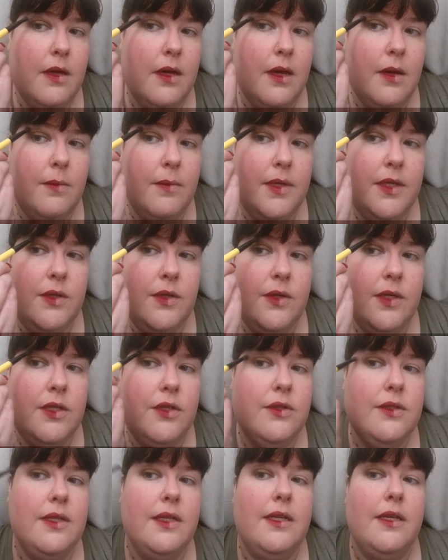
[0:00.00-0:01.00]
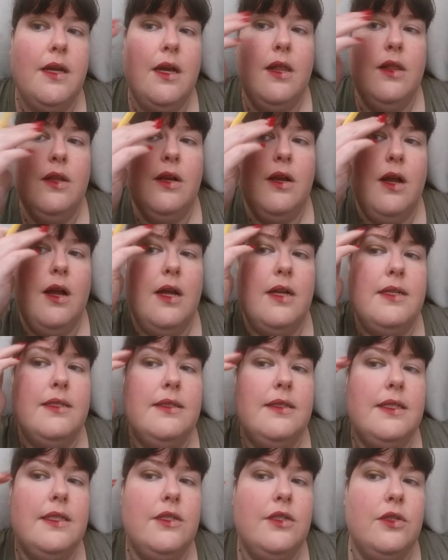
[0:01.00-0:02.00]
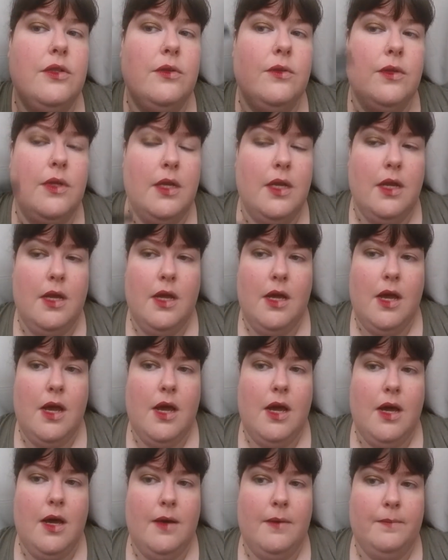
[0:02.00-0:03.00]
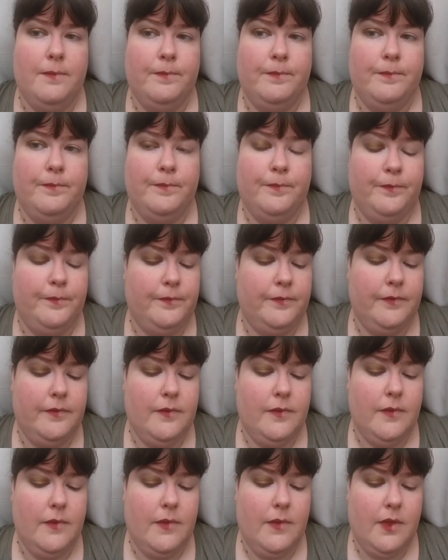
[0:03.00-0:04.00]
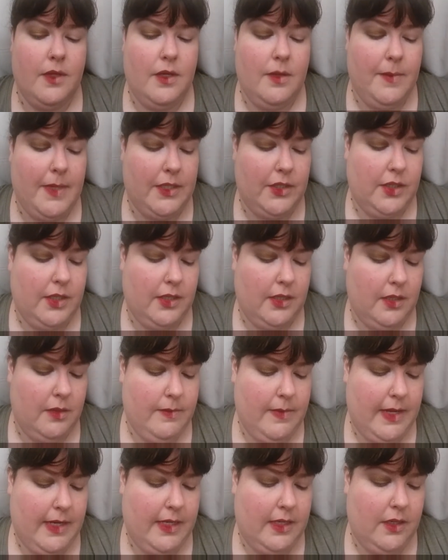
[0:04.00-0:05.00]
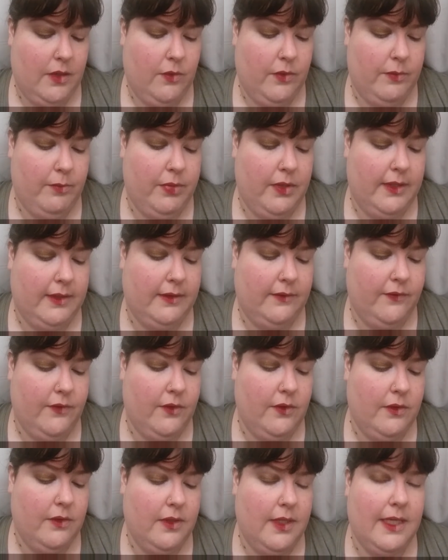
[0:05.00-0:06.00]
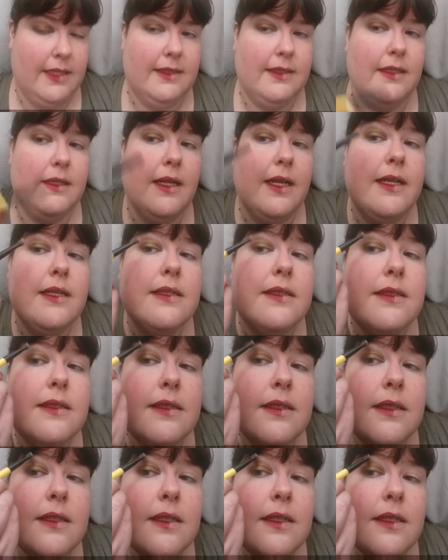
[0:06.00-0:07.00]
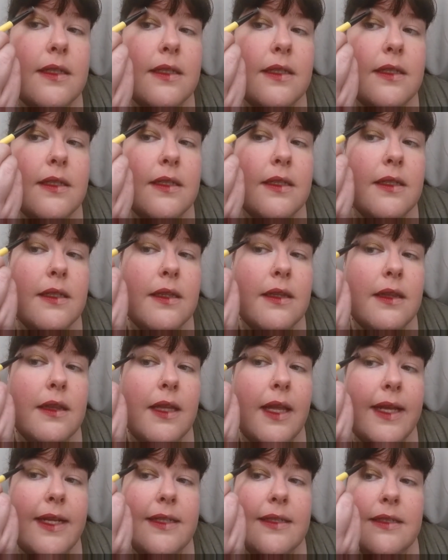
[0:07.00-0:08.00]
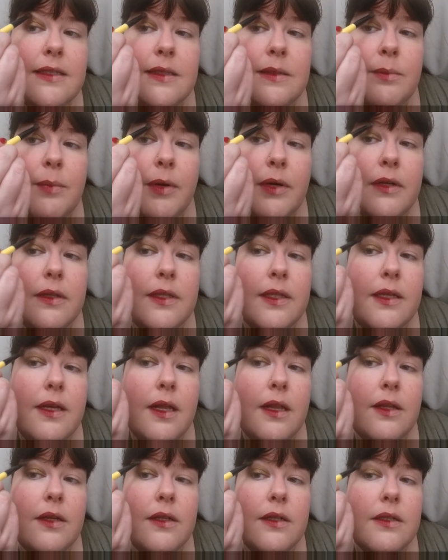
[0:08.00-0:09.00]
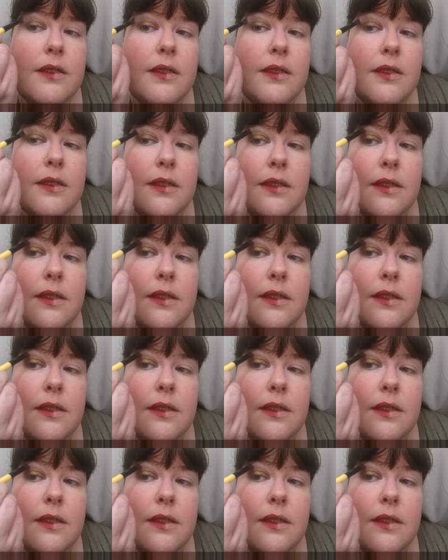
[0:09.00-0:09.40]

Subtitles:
But you can use any color, honestly, too. I'm actually going to come back in here with Blissful. That's a nice, light, sparkly color.